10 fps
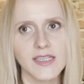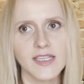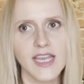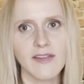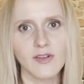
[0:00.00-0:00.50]

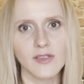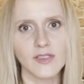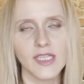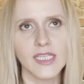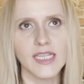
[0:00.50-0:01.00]

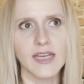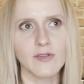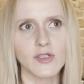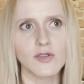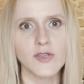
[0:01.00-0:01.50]

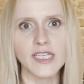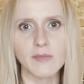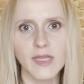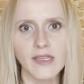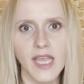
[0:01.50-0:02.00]
never
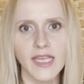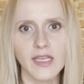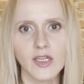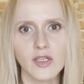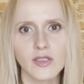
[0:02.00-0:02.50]
treated me like
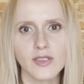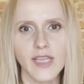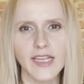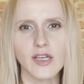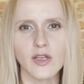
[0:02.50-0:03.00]

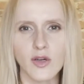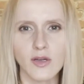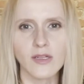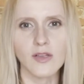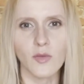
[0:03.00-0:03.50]
a
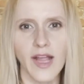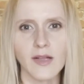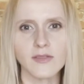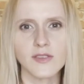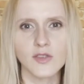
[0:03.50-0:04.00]
girl
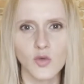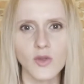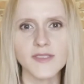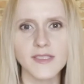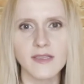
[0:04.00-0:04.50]
around
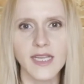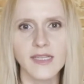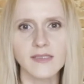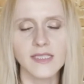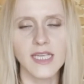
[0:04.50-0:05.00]
tools and
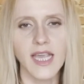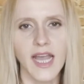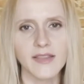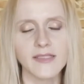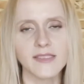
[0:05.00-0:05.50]
things. He
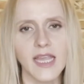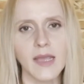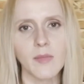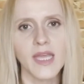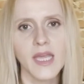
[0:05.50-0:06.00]
had the
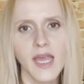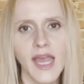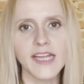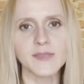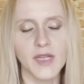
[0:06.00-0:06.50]
same
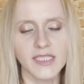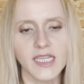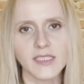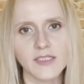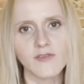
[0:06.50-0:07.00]

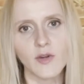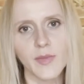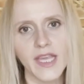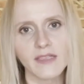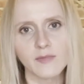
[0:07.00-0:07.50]
expectations for
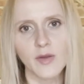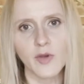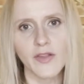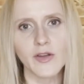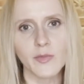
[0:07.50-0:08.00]
me as my
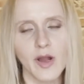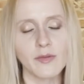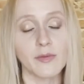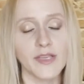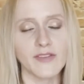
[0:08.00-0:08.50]
brother,
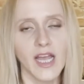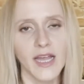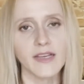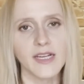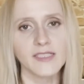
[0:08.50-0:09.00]
probably even
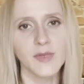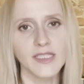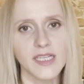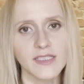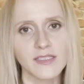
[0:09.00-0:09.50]
higher
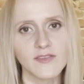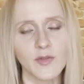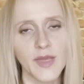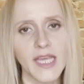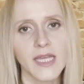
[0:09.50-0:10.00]
expectations
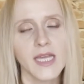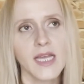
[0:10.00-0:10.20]
for me.